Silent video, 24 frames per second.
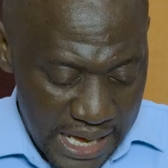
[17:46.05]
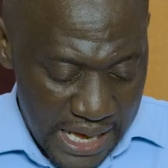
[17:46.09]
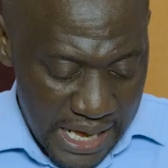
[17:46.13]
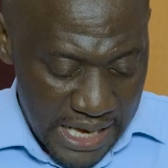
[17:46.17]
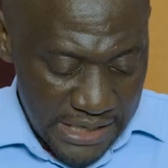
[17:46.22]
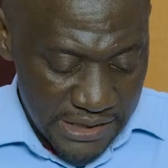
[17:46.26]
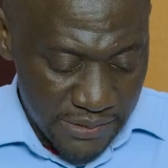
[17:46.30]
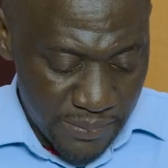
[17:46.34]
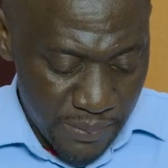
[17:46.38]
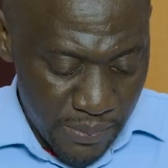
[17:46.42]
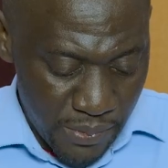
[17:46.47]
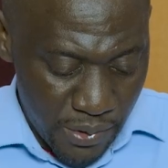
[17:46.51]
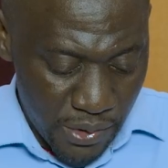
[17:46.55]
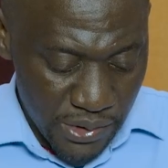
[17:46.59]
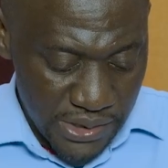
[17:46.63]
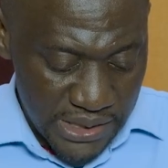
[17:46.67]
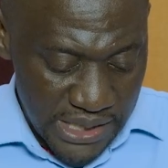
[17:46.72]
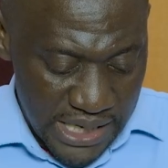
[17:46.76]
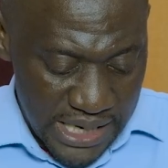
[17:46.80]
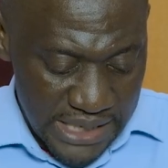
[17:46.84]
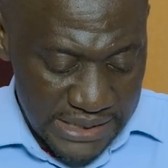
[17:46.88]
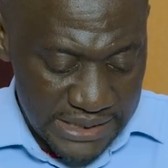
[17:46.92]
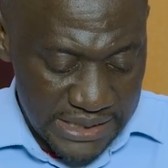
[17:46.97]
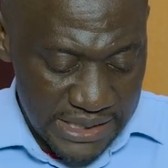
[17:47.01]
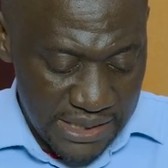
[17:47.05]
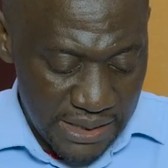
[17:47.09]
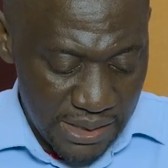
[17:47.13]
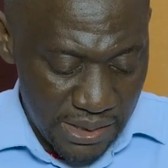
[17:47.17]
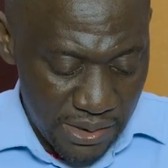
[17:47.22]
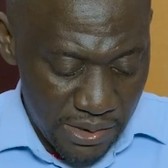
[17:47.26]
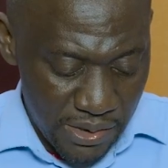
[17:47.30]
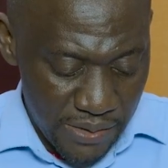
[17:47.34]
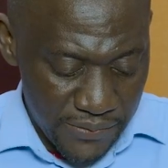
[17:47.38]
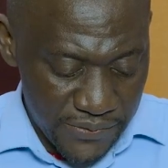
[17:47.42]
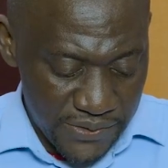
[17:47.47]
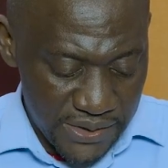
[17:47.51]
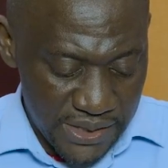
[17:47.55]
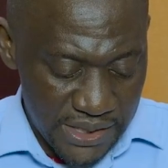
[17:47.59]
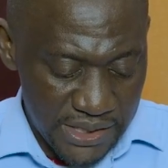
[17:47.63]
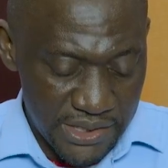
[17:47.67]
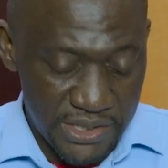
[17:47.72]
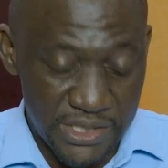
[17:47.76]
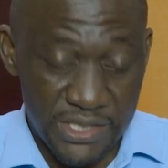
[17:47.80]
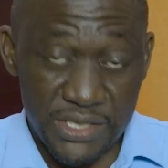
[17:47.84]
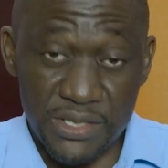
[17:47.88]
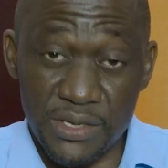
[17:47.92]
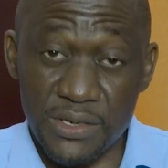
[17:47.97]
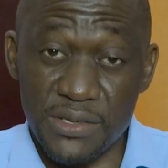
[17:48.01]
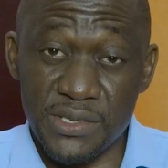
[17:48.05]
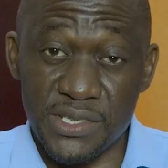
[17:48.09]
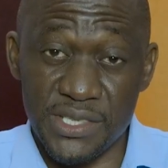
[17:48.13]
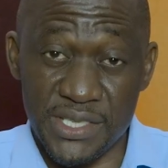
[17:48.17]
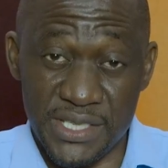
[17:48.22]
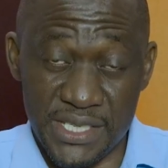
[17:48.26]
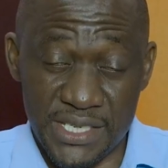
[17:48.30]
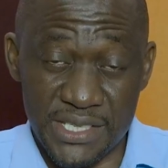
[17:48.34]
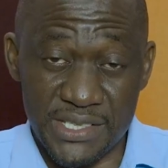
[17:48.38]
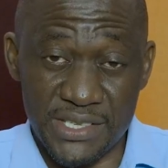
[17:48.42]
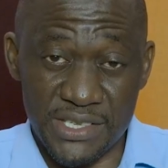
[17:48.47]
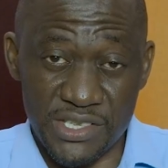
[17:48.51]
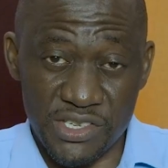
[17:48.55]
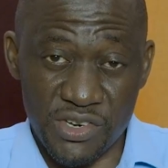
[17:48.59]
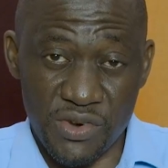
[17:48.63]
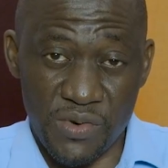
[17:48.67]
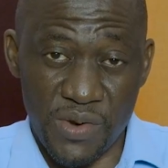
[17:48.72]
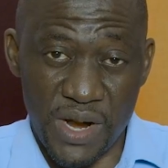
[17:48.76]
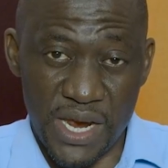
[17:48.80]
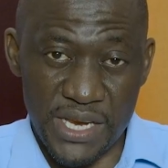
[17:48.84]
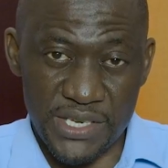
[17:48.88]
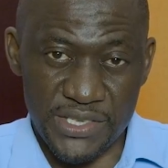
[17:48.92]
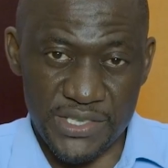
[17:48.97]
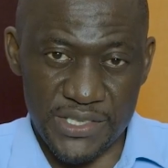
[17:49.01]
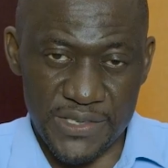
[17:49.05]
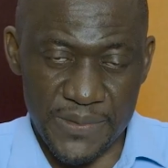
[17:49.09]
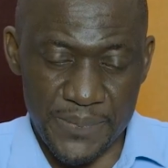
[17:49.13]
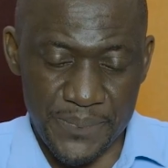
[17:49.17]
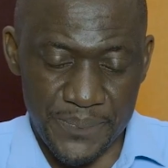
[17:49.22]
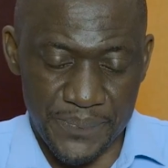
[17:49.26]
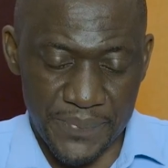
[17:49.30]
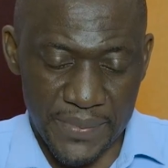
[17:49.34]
as much as He loves His Son, Jesus Christ.